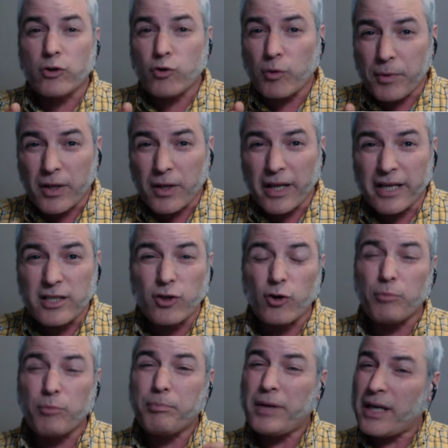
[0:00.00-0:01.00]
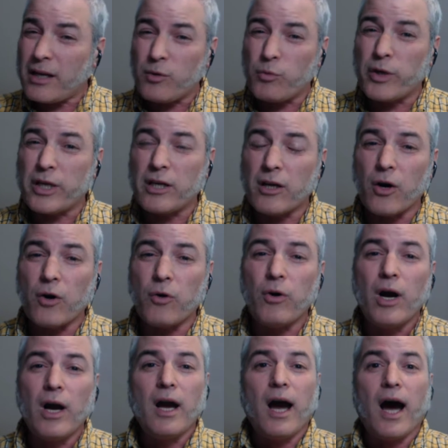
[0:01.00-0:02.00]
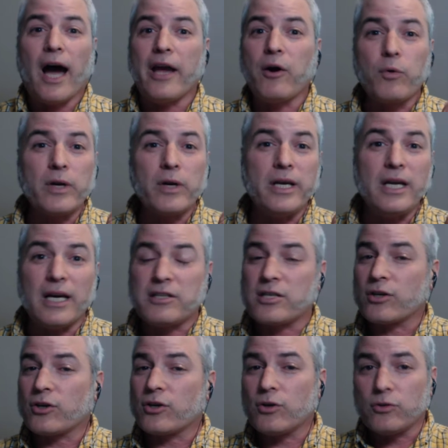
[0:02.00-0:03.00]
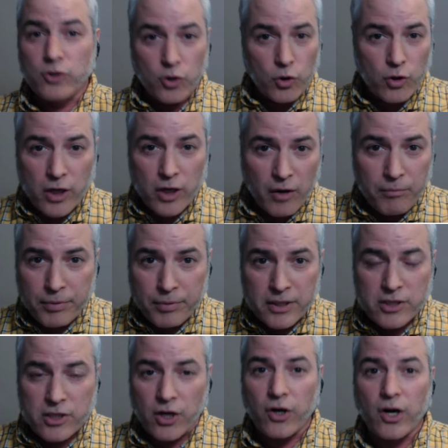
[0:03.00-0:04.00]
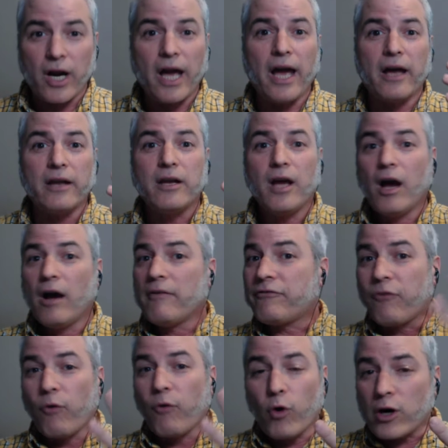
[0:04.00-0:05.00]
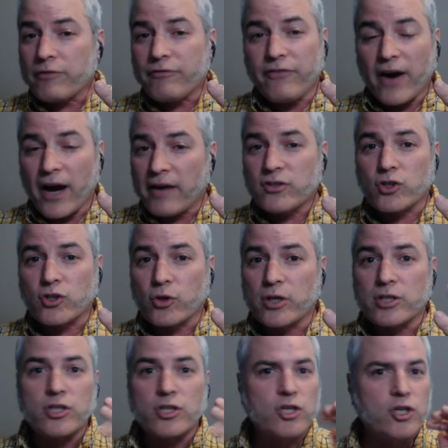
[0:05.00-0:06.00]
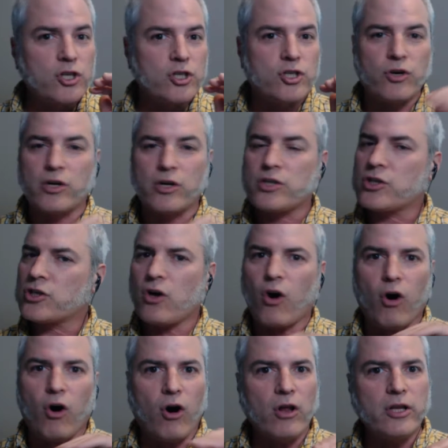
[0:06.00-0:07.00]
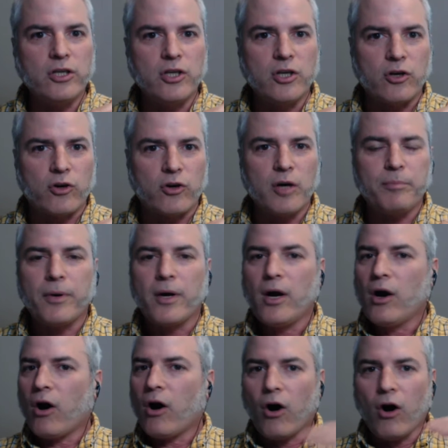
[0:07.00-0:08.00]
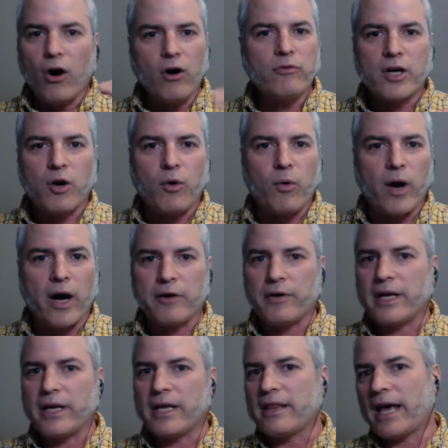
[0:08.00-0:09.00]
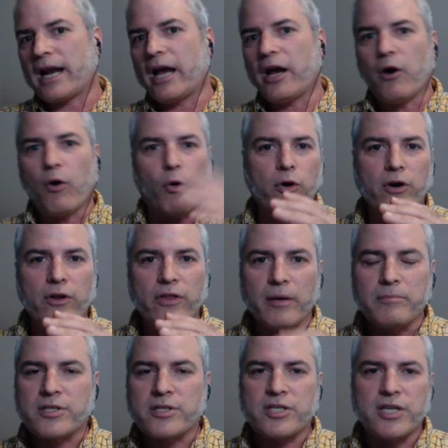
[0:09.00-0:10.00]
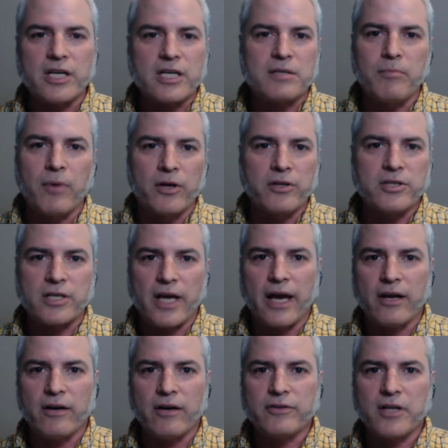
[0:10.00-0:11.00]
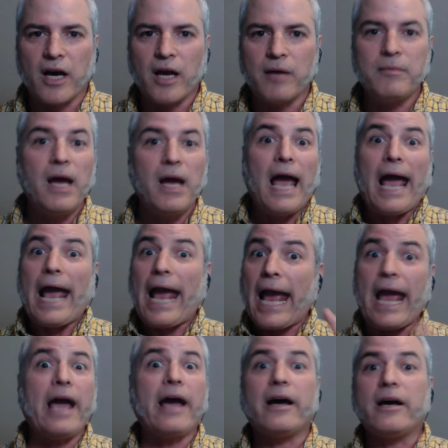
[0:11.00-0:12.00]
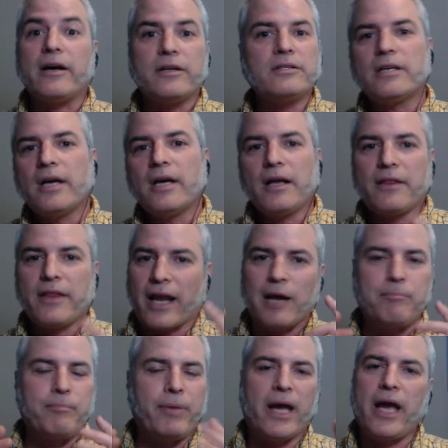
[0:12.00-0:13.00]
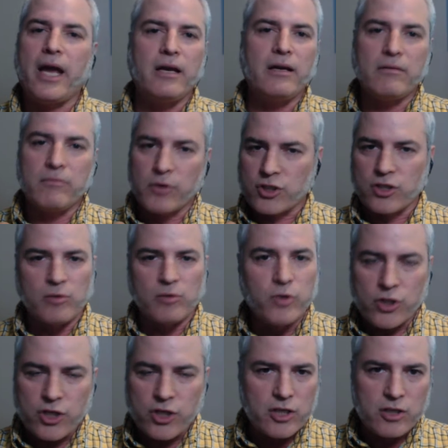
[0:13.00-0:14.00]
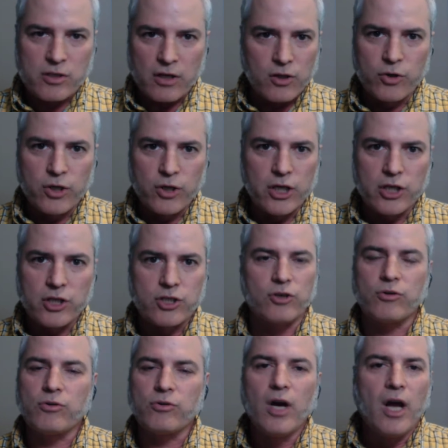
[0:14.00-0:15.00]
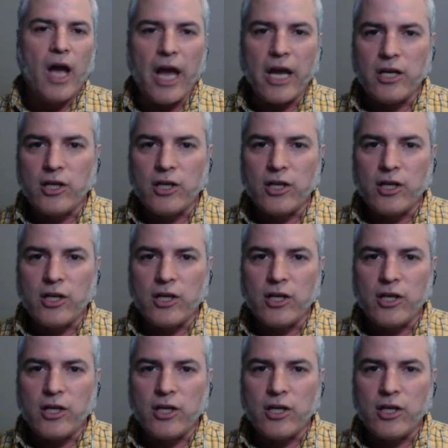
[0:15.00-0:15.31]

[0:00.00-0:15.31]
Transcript: a triple glazed European window, I only, until your company started, I had 4 or 5 choices, good choices, all in Europe, all requiring that I order them 6 months ahead of time, and that I pay, what Jim was just alluding to, a